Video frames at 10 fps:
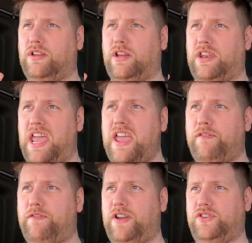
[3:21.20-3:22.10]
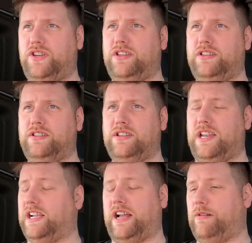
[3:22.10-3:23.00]
an air freshener,
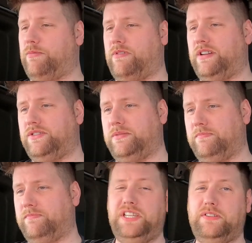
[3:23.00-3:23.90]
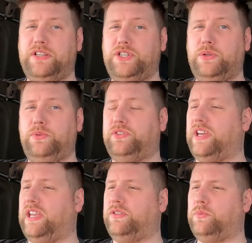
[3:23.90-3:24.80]
and I can't remember the rest. Terry Shoot
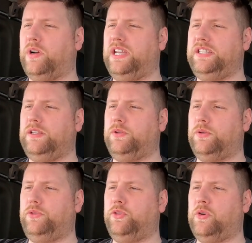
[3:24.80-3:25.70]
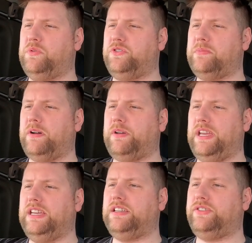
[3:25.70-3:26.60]
says, why do you know so much about
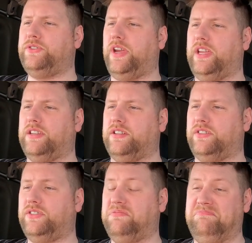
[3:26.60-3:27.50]
hair straighteners?